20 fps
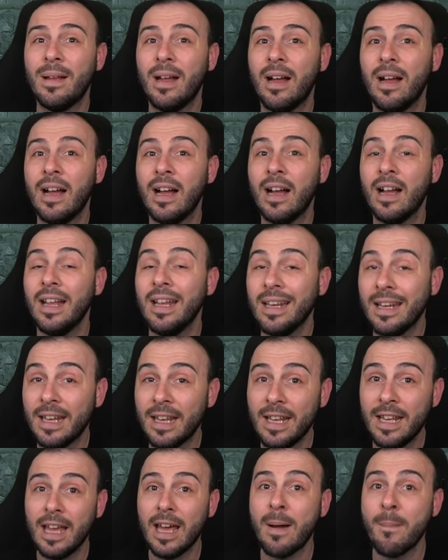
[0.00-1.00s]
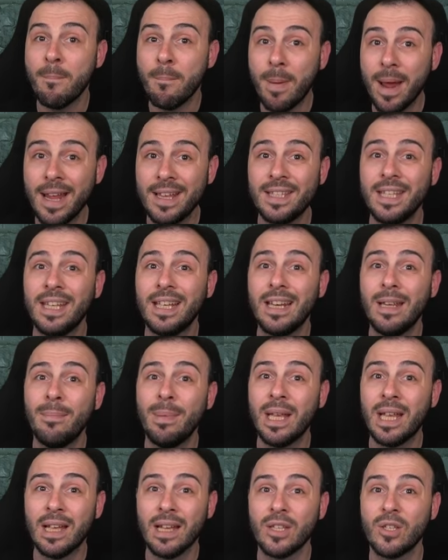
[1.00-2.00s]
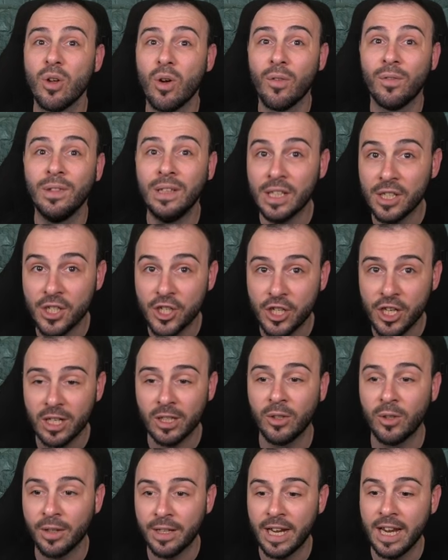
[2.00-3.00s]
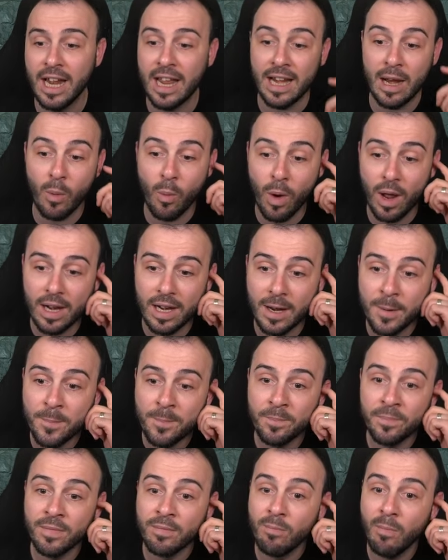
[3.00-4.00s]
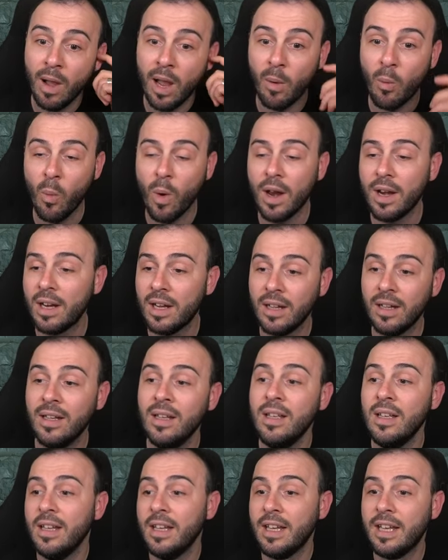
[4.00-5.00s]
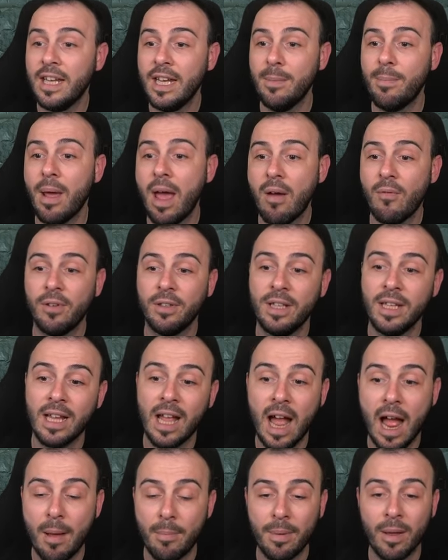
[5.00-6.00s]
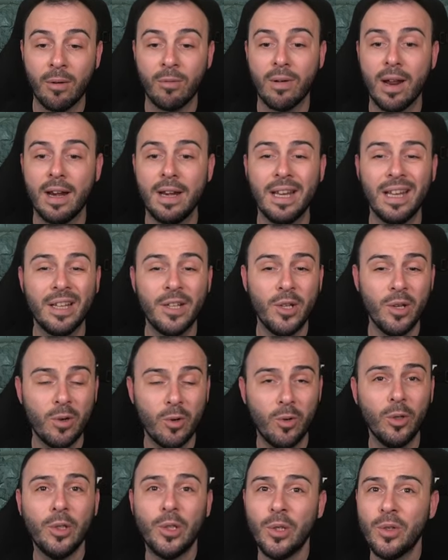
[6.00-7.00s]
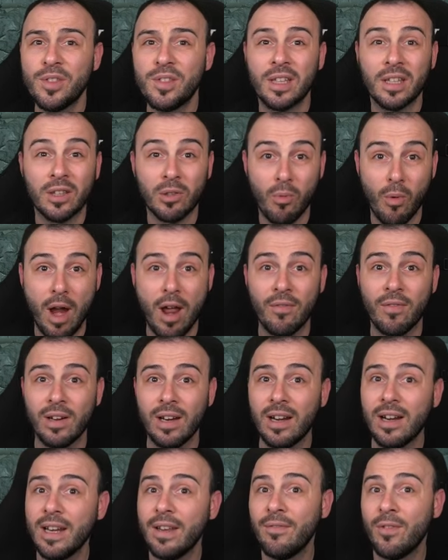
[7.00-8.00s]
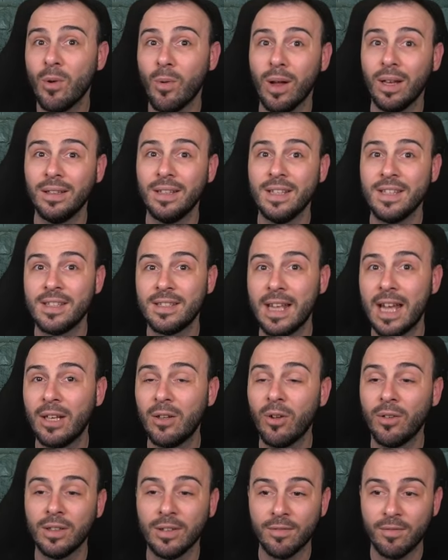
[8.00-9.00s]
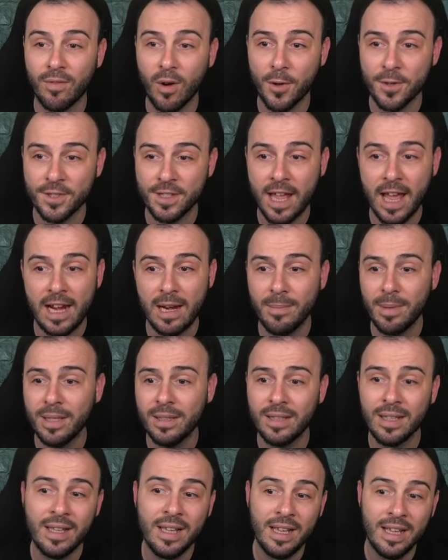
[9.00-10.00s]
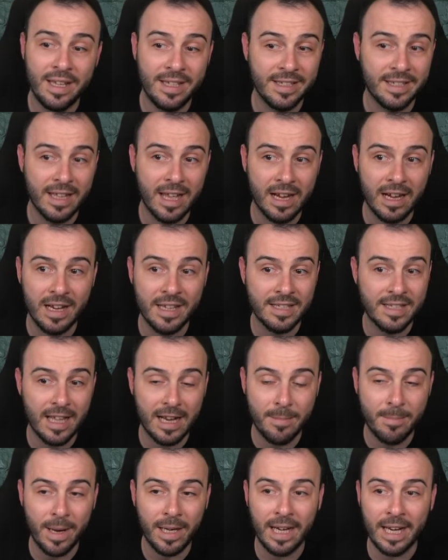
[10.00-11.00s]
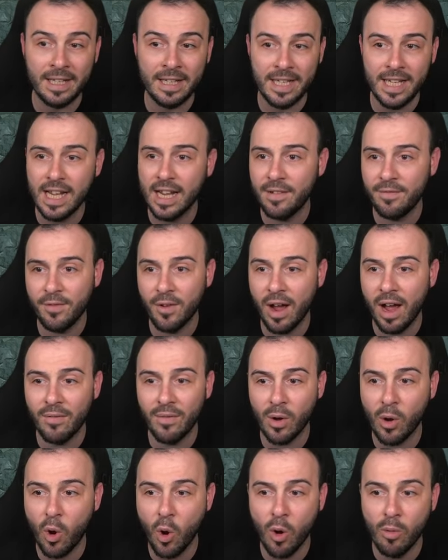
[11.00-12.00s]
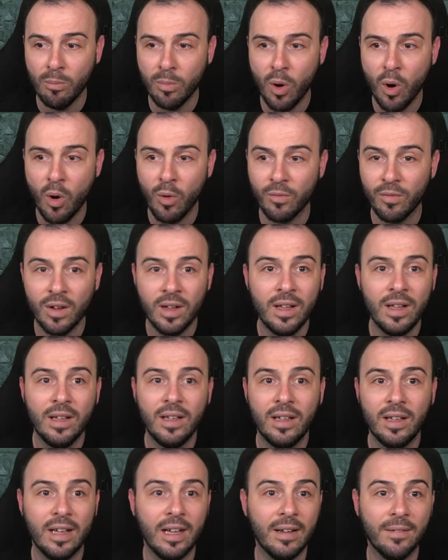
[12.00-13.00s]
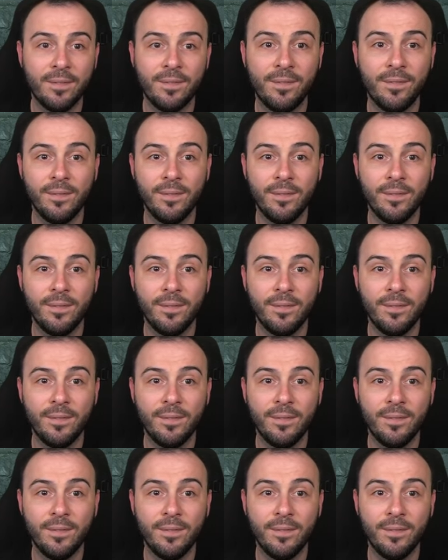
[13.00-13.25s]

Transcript: uh, in here basically because of the shield, okay? And I wanna, I wanna keep everything up and running. You could use the Traveler if you want instead on the Frost element. It's not a, it's not a bad idea if you have a combo of uh,